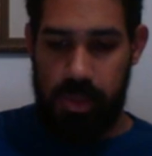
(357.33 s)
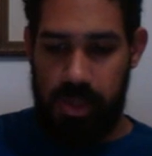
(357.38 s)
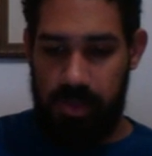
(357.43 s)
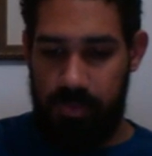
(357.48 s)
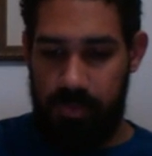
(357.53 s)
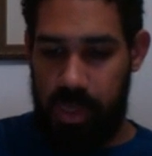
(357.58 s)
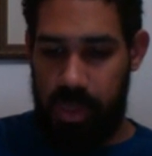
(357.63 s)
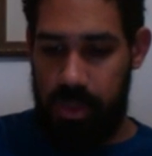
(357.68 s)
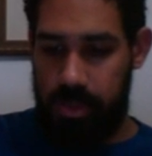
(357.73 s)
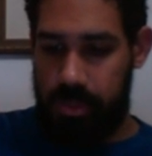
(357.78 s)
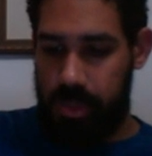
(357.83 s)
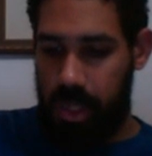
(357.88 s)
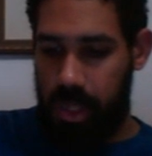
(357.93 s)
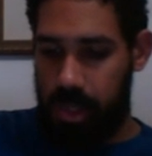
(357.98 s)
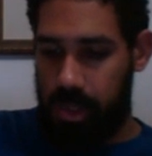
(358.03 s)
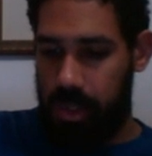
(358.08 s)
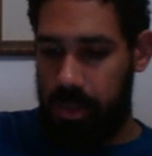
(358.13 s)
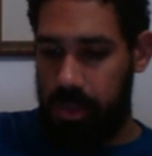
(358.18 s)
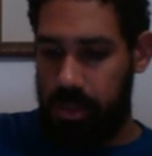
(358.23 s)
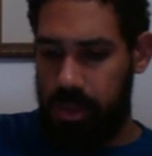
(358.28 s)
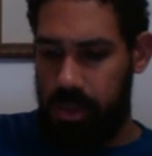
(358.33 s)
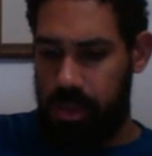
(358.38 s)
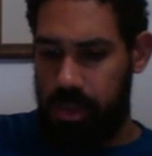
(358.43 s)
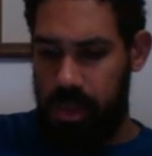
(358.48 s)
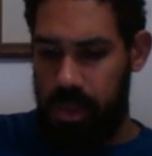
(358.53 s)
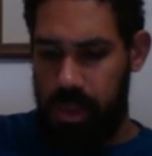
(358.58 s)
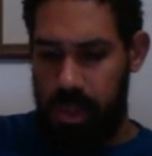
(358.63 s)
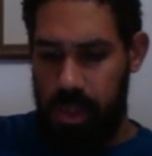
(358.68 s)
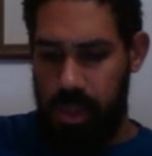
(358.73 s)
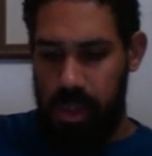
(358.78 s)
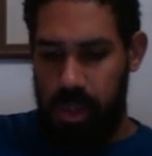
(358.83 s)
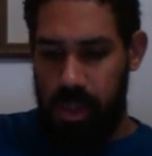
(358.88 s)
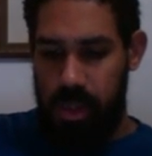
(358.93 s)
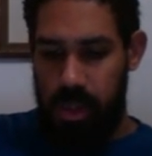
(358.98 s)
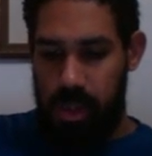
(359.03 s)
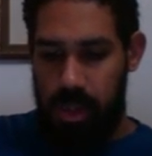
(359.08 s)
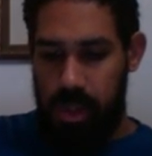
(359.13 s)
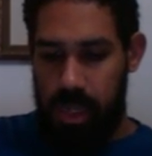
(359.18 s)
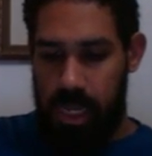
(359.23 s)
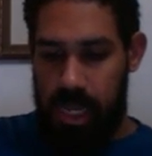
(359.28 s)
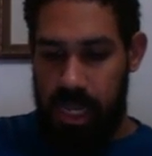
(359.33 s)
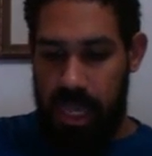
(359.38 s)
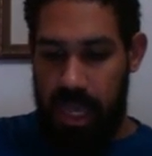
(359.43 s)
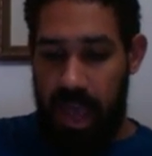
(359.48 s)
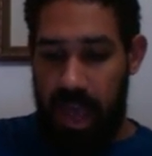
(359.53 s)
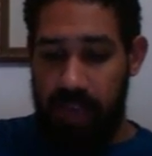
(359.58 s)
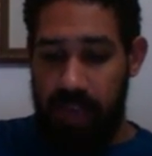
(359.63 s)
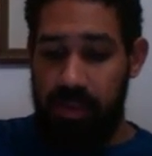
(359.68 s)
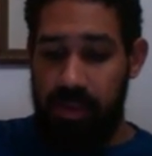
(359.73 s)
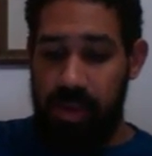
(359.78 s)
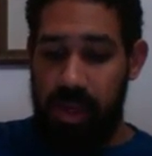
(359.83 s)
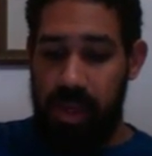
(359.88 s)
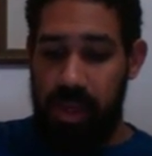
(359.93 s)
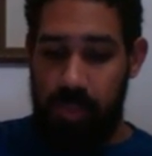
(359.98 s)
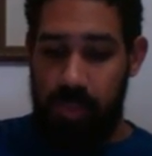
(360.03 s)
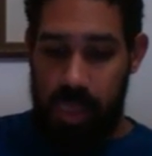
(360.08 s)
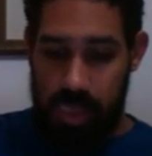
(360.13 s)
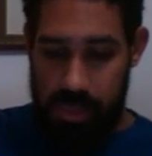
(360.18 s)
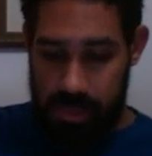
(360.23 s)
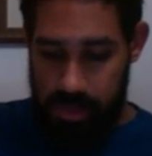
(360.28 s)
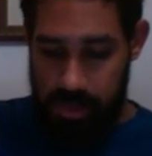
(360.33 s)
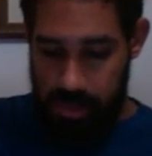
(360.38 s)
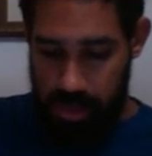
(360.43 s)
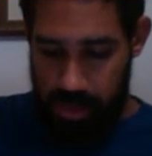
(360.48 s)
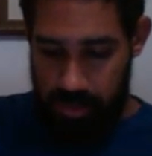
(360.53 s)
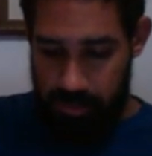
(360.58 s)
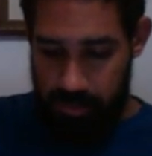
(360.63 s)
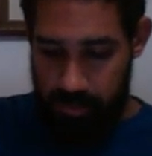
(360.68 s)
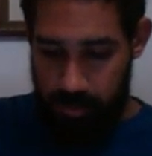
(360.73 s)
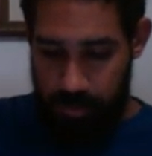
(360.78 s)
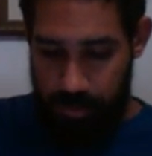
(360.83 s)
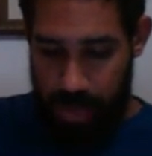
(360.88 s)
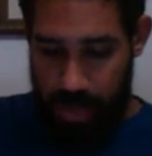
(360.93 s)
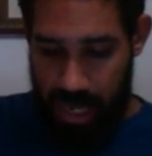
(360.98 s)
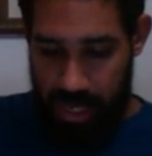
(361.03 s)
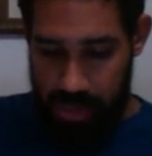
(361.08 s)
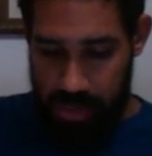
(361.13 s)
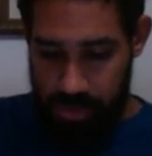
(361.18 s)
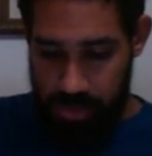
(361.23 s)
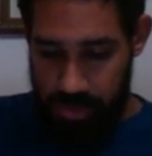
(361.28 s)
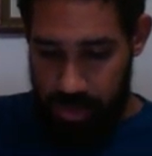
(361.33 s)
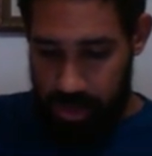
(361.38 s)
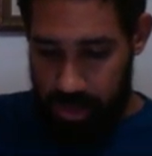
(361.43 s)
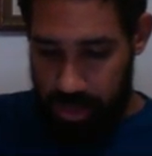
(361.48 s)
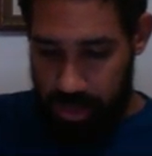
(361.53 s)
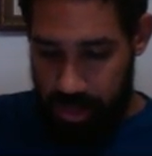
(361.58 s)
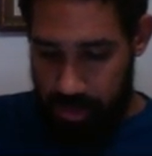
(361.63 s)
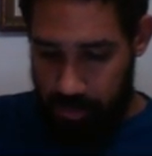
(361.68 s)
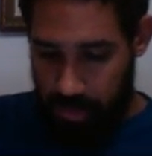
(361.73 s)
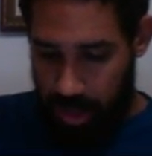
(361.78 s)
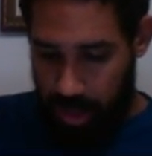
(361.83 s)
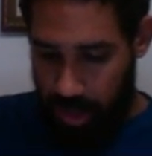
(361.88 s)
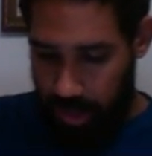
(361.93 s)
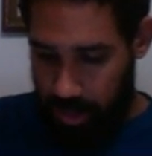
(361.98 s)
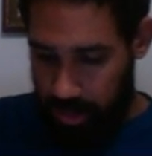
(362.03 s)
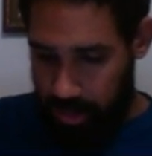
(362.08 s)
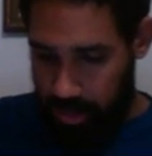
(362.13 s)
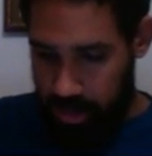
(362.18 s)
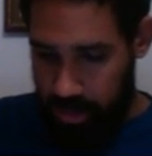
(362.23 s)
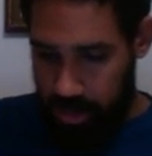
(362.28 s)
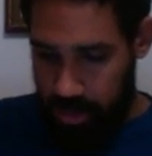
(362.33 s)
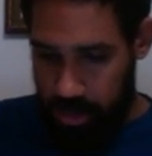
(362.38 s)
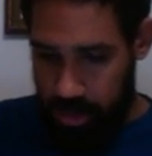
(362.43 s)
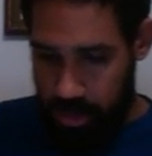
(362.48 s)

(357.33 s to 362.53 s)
give me a second. I have an image of Pandring in my...